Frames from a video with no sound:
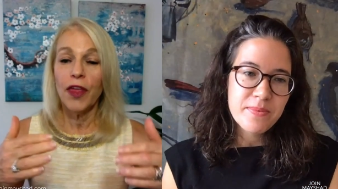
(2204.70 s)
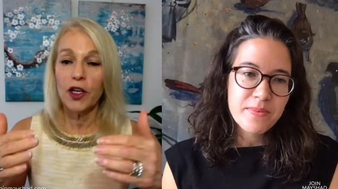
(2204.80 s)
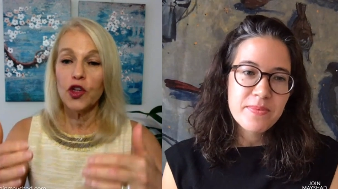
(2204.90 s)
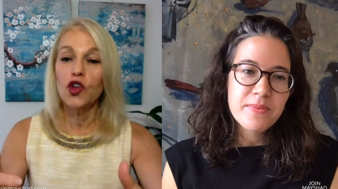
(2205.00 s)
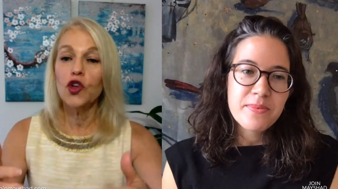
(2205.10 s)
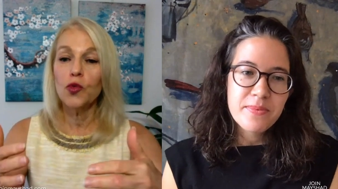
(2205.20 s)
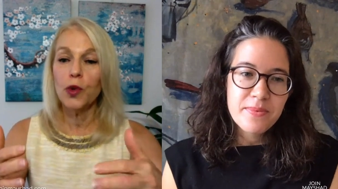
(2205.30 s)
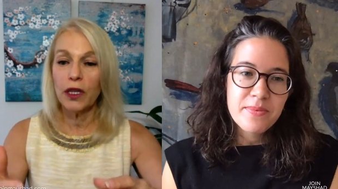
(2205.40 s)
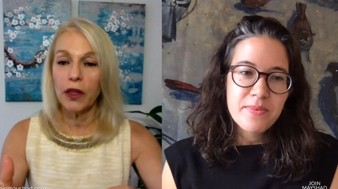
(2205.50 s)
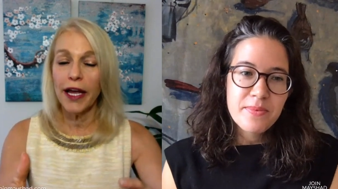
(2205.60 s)
Speaker 1: that
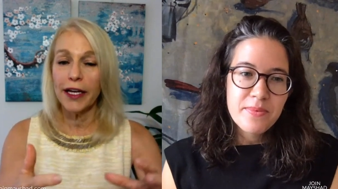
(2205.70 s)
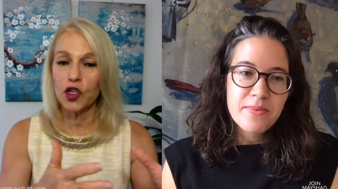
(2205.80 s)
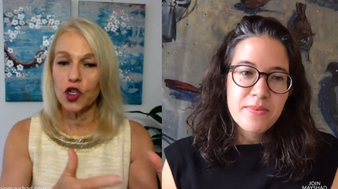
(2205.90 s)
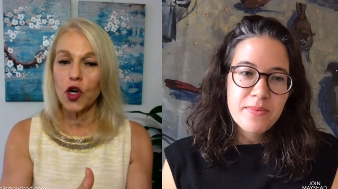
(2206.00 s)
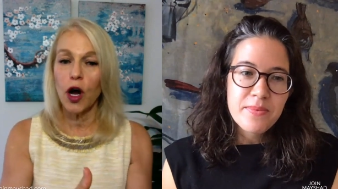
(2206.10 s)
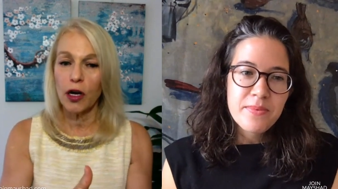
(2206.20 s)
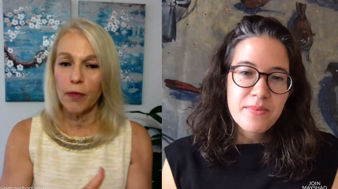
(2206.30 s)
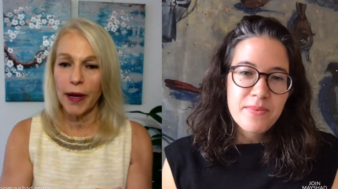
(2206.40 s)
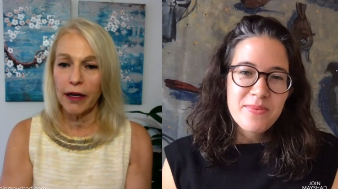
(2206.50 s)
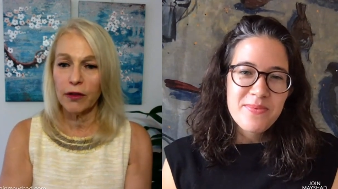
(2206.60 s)
you would like to
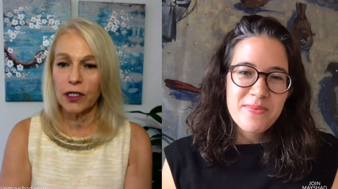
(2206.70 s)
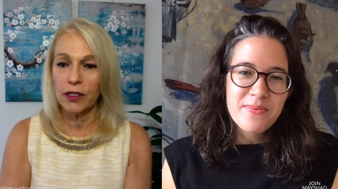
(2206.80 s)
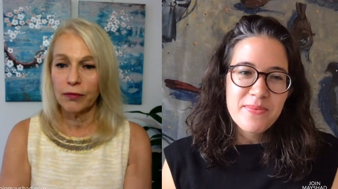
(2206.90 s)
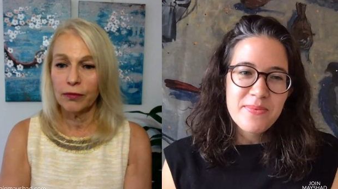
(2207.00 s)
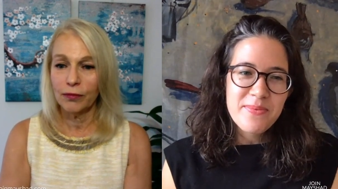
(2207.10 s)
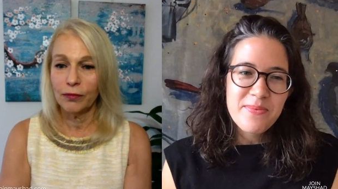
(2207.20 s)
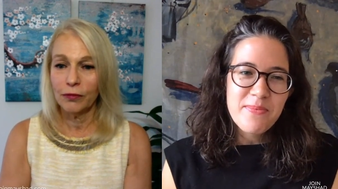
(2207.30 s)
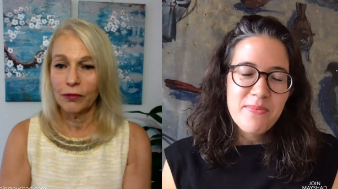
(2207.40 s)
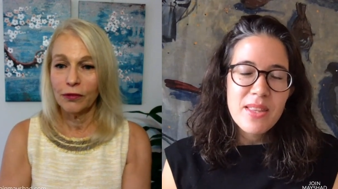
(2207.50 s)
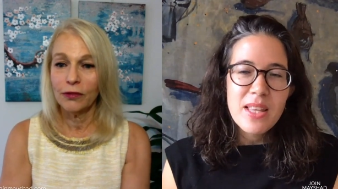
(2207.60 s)
talk about
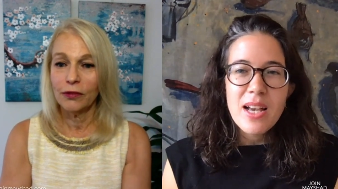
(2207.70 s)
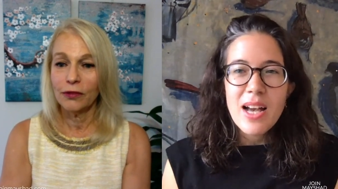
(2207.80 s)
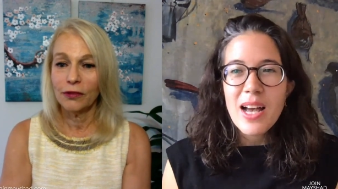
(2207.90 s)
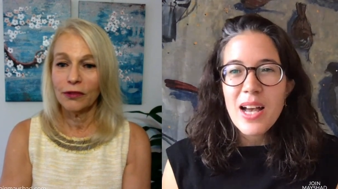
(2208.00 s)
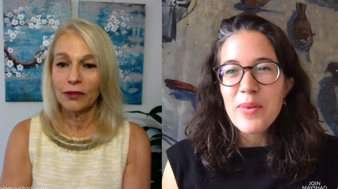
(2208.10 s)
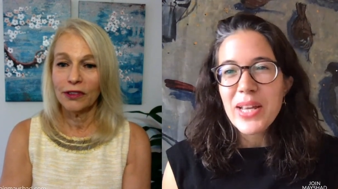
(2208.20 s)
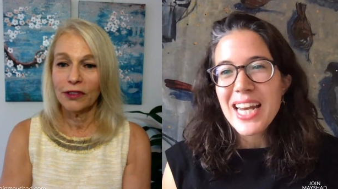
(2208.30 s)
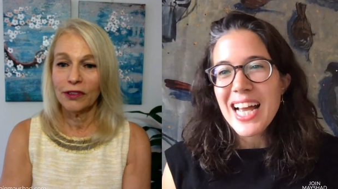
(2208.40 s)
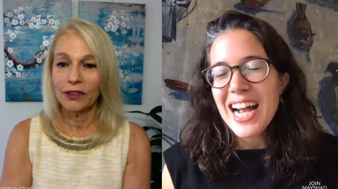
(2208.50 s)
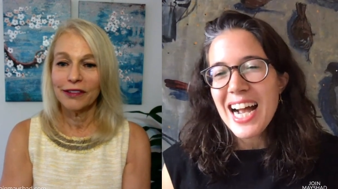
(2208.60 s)
Speaker 2: i
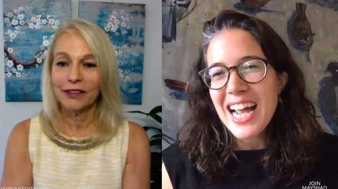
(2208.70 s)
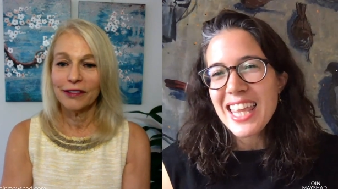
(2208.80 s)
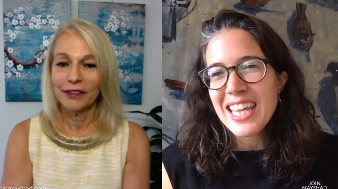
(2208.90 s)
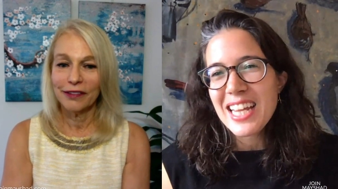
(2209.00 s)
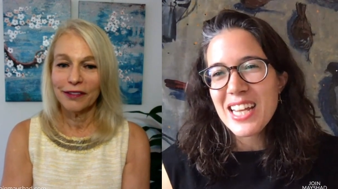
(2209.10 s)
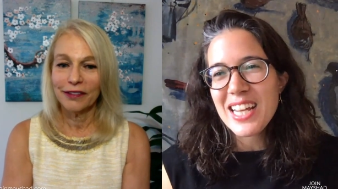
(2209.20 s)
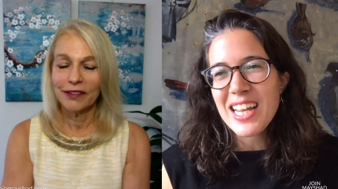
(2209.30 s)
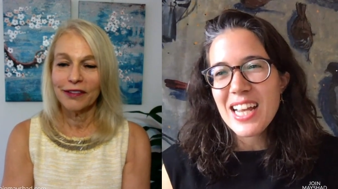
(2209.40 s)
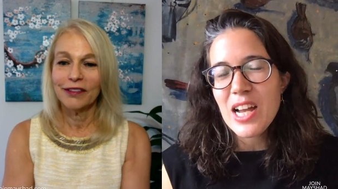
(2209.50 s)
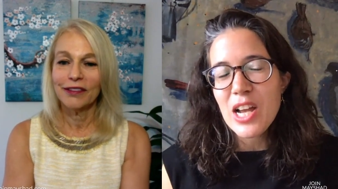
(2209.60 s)
mean i think
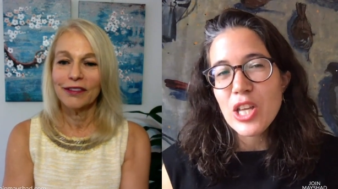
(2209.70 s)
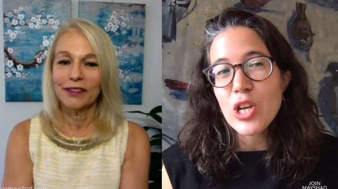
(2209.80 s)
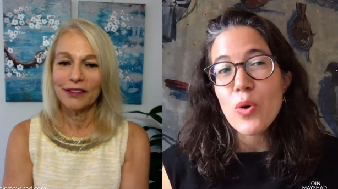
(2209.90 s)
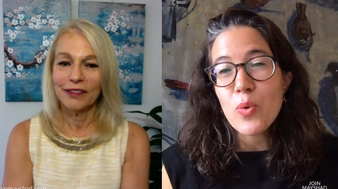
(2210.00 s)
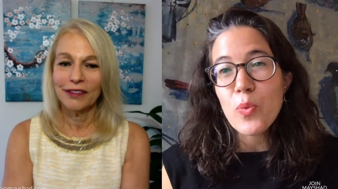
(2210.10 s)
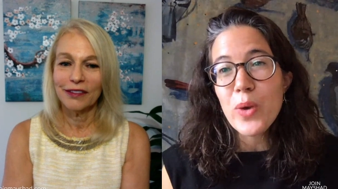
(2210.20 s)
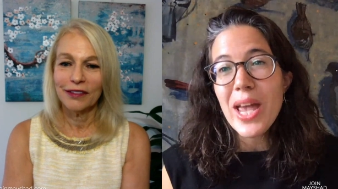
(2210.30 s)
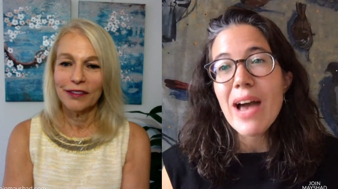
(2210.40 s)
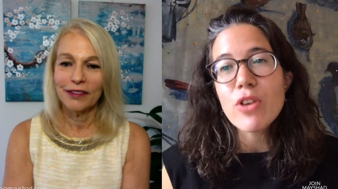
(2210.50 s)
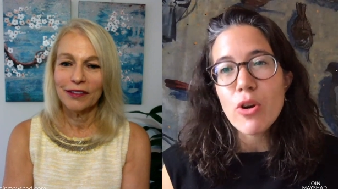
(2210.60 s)
you know,
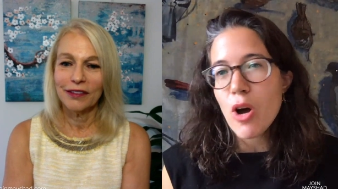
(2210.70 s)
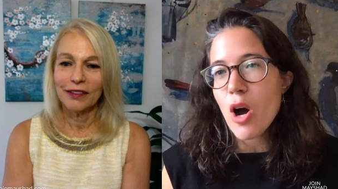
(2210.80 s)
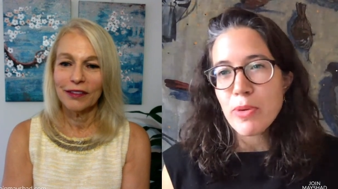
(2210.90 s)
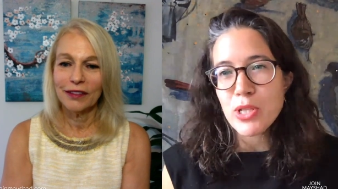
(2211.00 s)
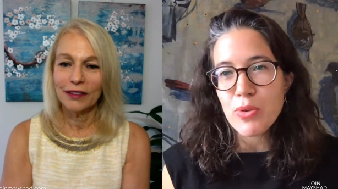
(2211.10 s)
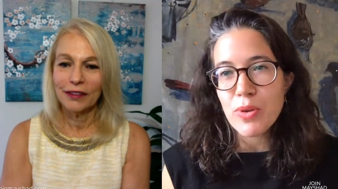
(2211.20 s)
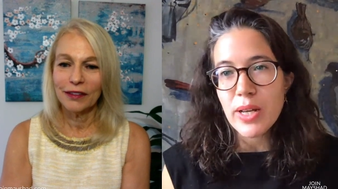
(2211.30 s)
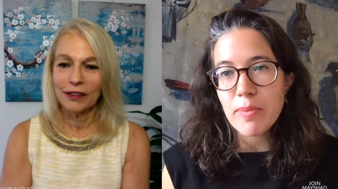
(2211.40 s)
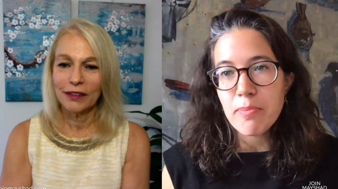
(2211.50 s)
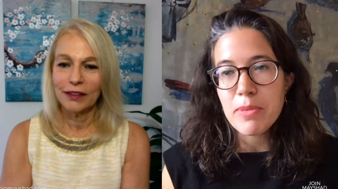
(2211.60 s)
we have an
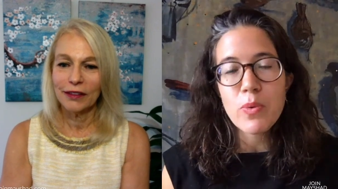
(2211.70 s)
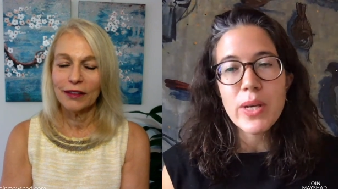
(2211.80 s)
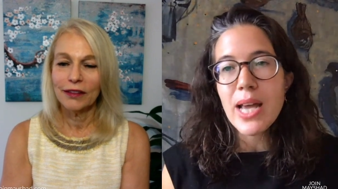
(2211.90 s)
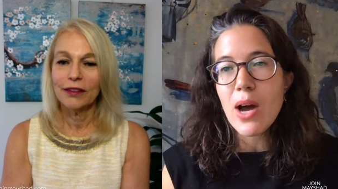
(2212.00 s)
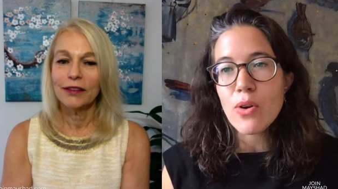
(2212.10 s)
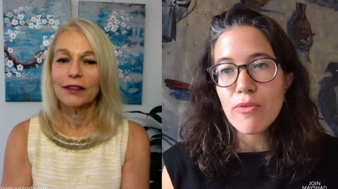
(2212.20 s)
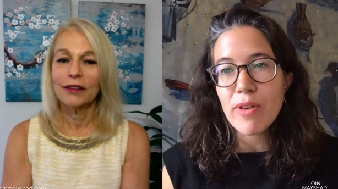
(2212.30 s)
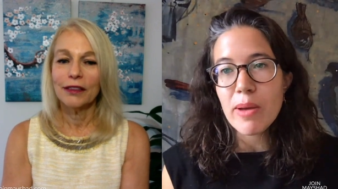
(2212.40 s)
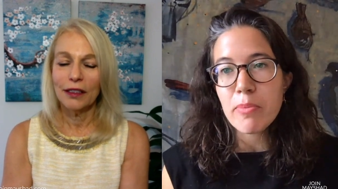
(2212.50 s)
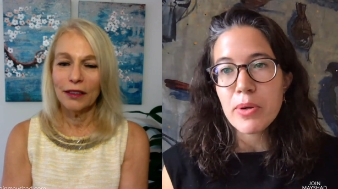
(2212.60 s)
opportunity between now and
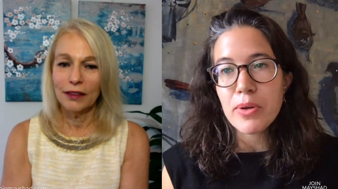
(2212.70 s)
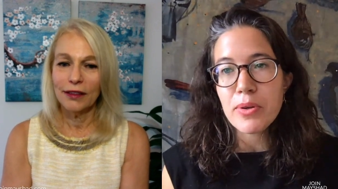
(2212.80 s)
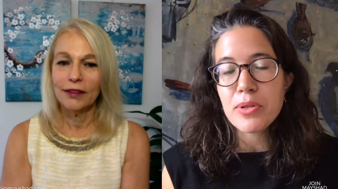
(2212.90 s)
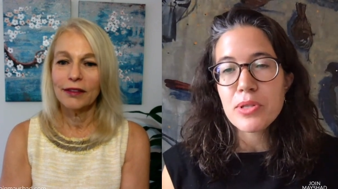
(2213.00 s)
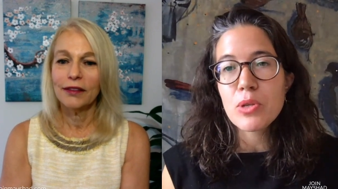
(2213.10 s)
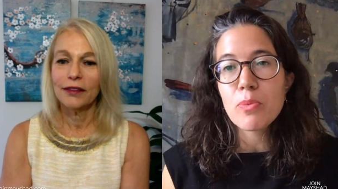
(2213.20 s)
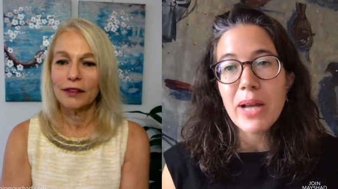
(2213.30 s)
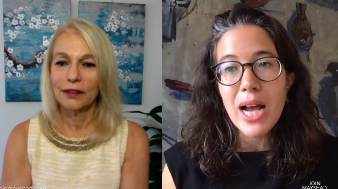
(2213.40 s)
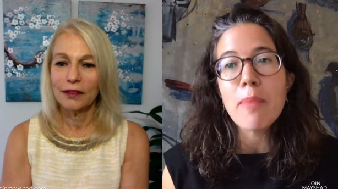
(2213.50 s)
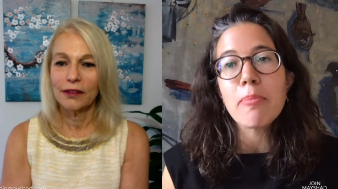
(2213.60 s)
November to
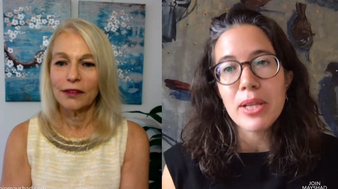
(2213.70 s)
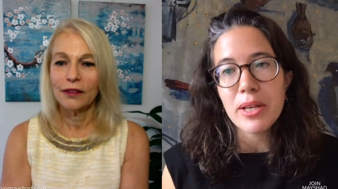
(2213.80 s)
become